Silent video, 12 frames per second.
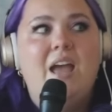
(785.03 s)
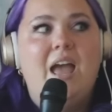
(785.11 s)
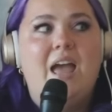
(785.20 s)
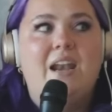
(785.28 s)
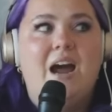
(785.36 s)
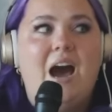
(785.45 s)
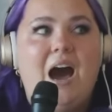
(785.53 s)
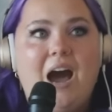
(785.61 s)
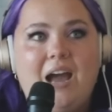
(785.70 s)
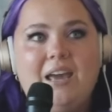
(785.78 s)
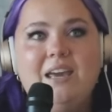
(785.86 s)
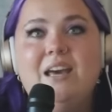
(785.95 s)
And
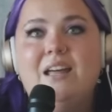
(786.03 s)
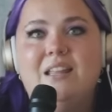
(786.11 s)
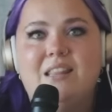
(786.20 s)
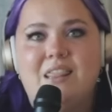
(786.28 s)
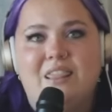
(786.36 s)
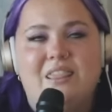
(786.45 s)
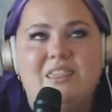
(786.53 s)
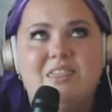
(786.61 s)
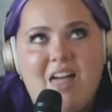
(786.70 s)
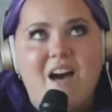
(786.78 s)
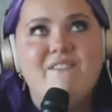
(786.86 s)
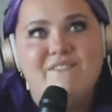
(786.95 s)
I
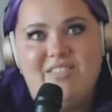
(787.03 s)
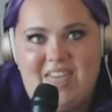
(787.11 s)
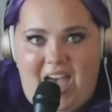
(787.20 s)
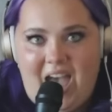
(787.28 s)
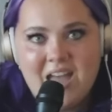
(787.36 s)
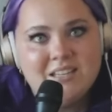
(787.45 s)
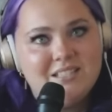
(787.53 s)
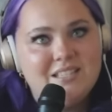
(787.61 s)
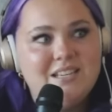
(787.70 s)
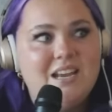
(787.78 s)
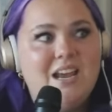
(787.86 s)
love that